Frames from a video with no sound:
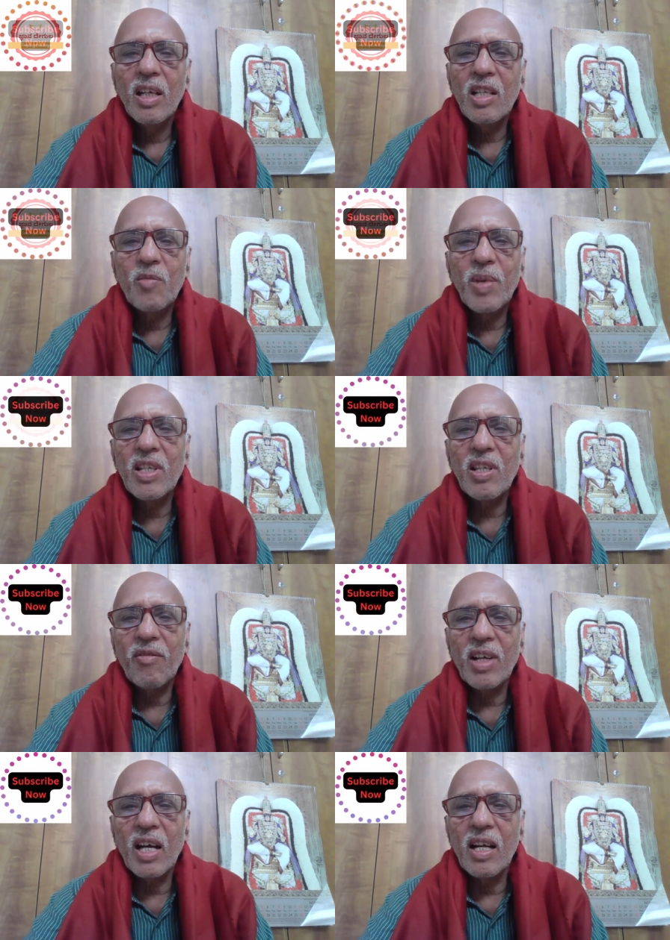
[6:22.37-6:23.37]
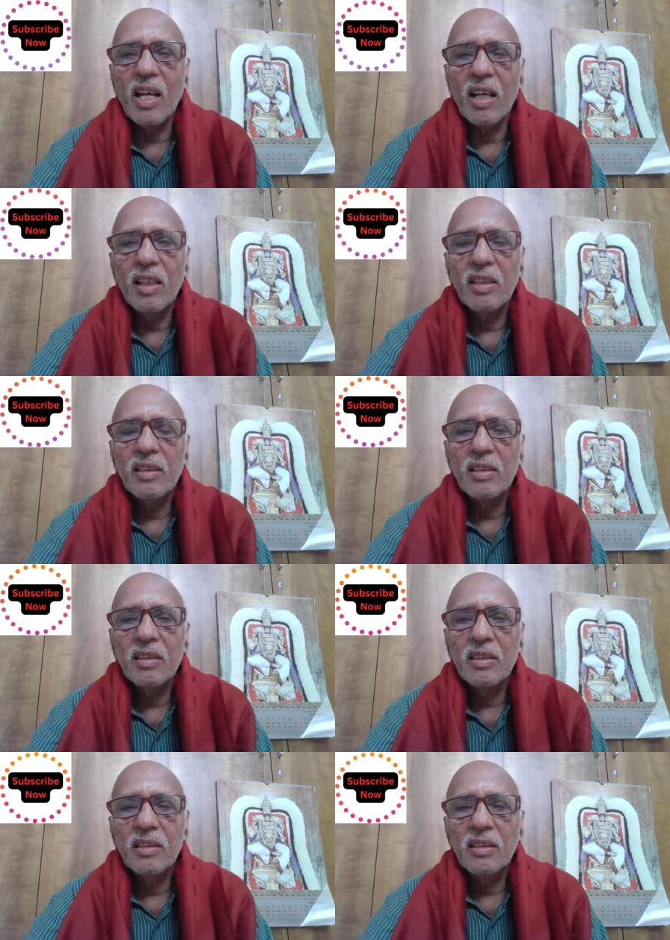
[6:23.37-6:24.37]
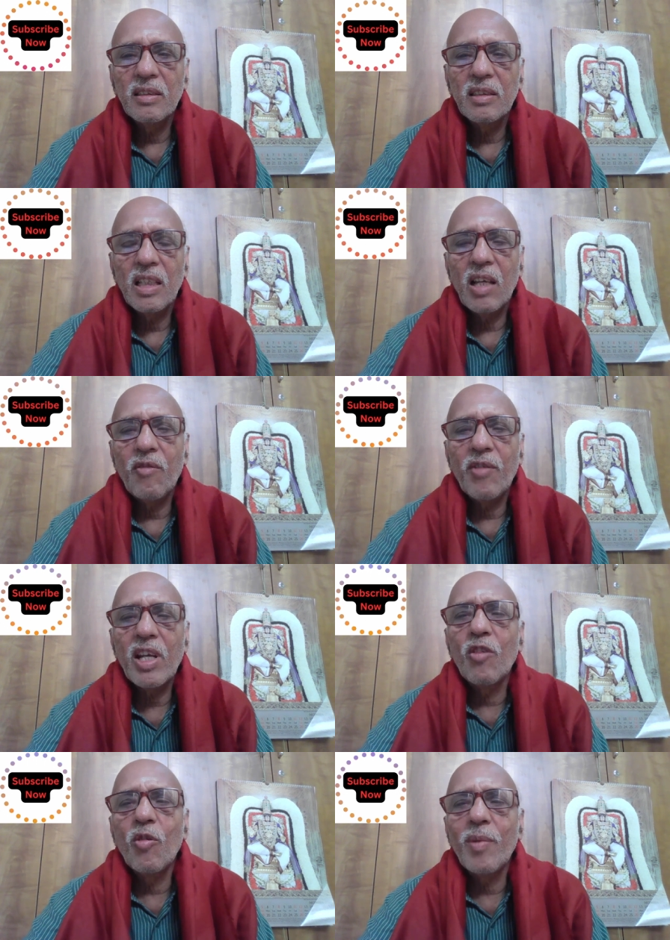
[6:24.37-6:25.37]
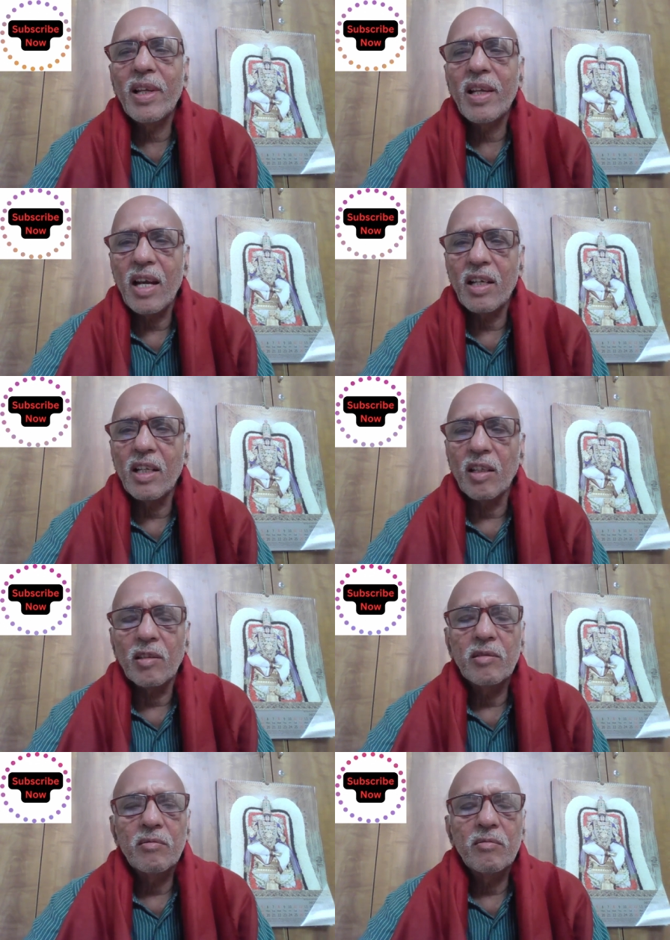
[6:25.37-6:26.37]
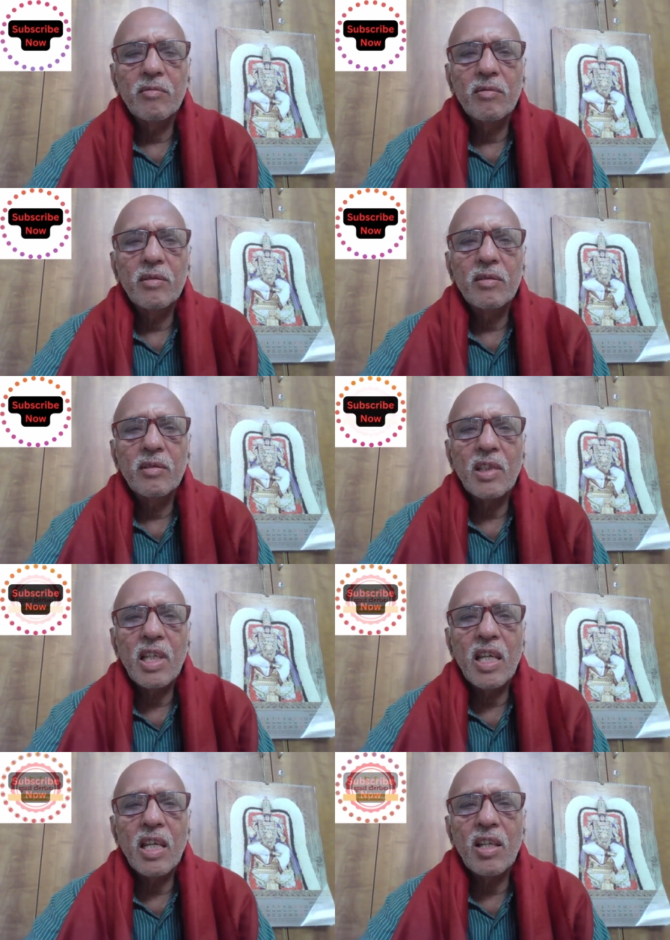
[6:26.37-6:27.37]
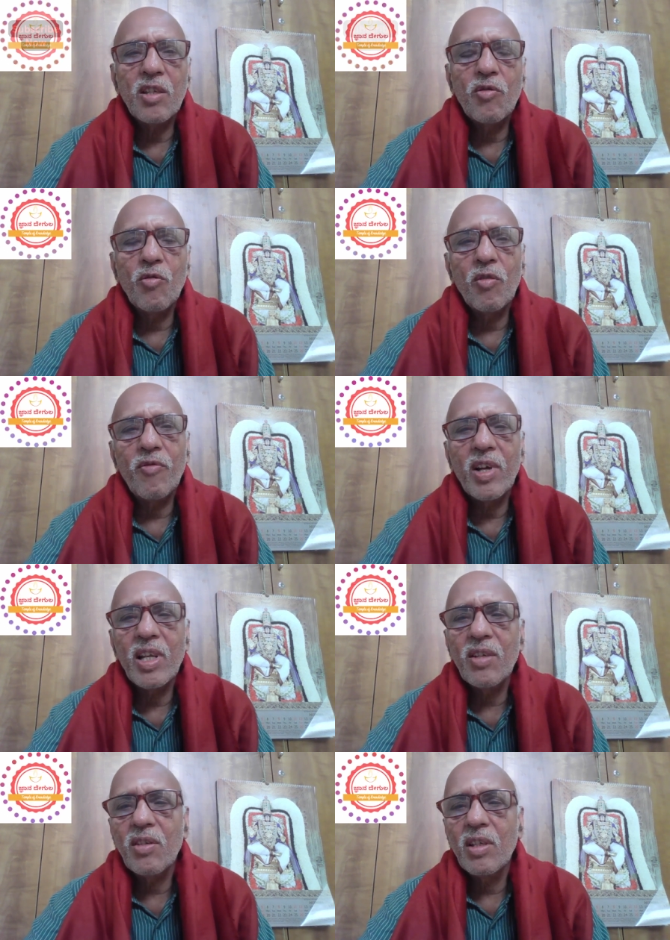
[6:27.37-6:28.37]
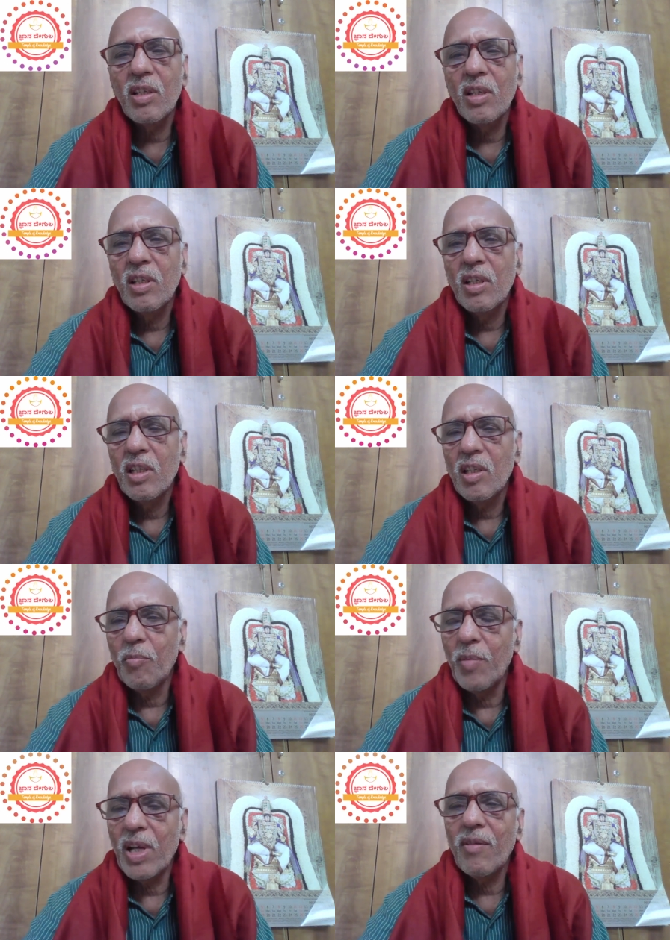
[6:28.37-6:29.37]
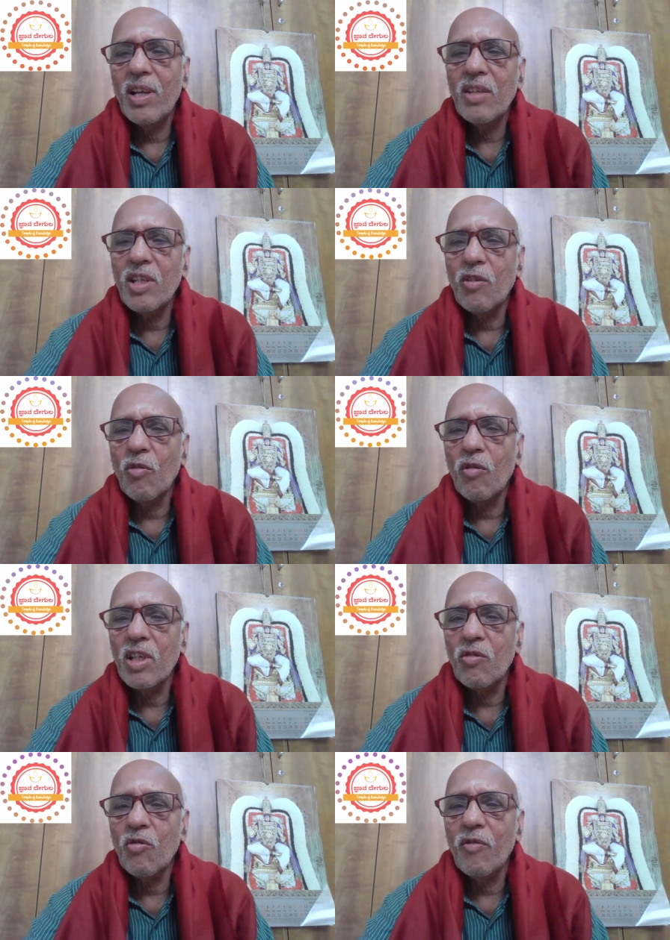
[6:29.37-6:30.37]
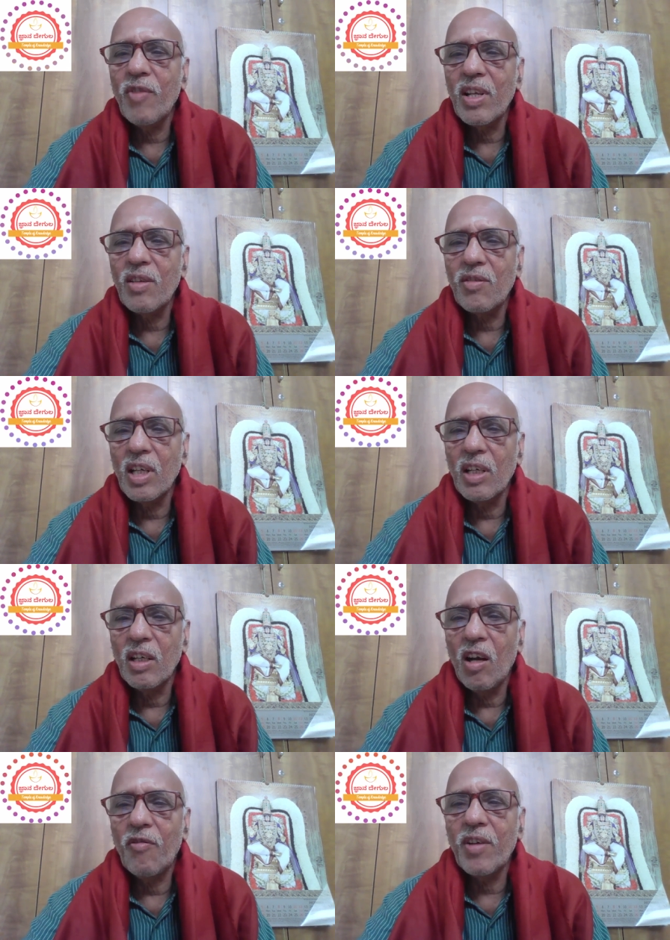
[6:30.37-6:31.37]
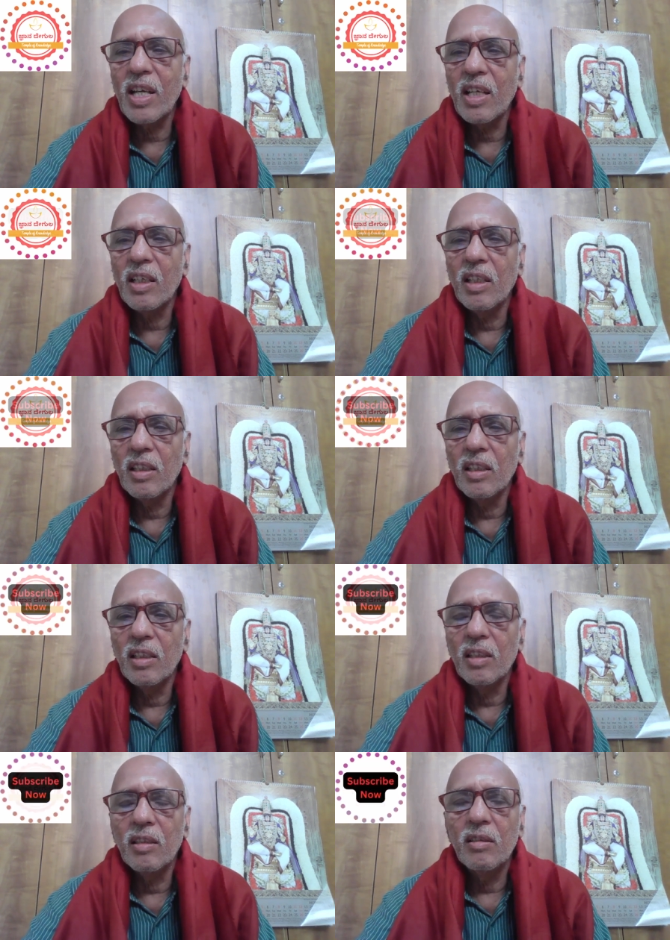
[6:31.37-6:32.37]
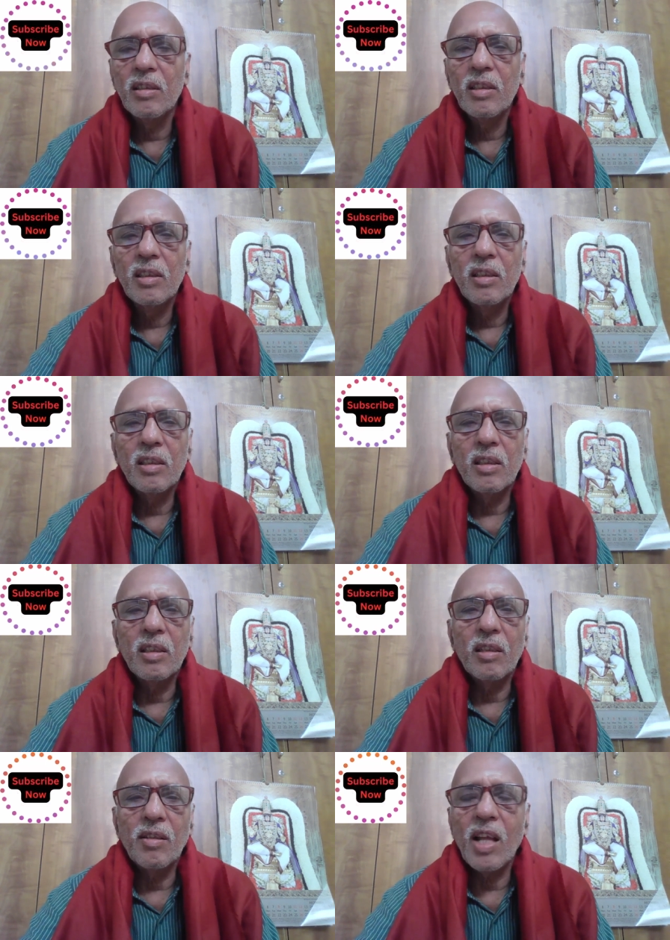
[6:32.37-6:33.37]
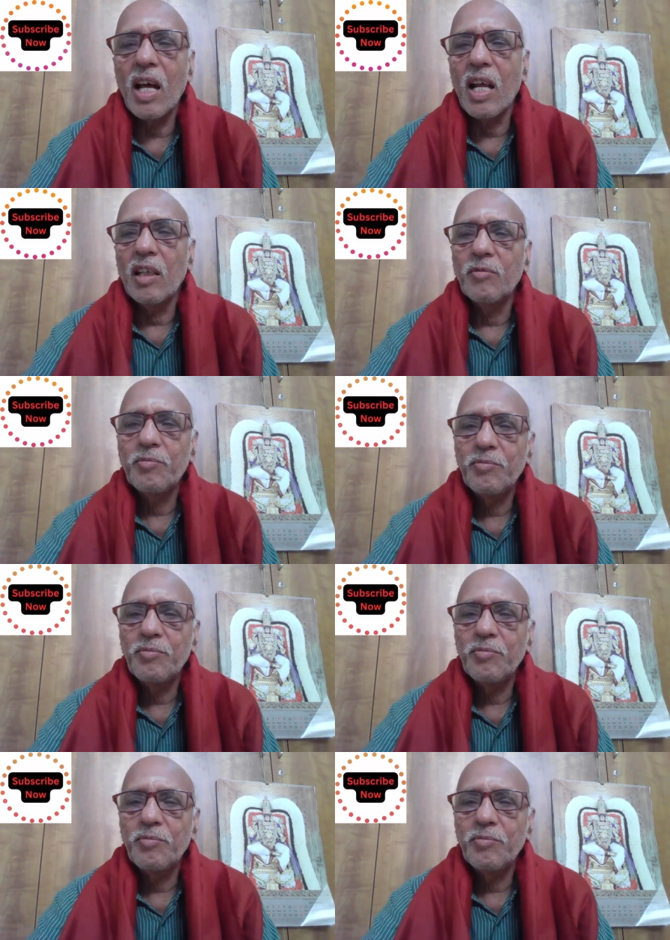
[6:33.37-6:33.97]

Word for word: It speaks of Karna, a very noble character. He is known for his benevolence, you know, he is known for his uh, offering uh, uh, dana.